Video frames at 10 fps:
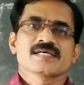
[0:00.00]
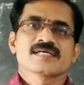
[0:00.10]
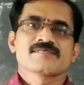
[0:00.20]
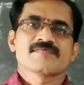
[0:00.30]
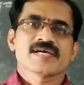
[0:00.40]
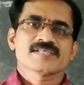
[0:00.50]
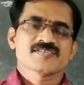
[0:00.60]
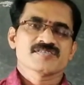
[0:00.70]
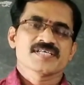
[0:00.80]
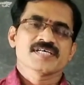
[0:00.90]
and factor
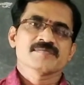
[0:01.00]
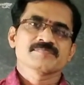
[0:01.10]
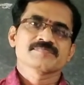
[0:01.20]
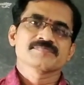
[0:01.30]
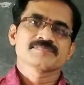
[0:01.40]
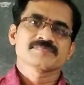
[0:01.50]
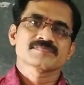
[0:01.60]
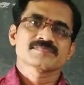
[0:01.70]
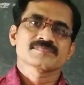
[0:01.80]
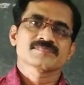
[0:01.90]
theorem,
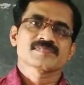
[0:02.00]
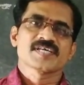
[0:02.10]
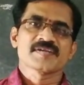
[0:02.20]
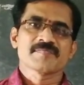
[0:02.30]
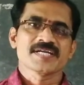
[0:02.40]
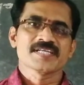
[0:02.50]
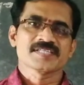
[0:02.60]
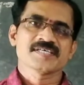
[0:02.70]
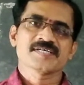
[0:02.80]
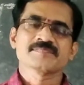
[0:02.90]
remainder
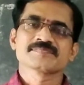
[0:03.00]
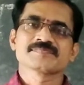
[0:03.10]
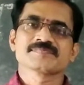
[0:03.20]
theorem.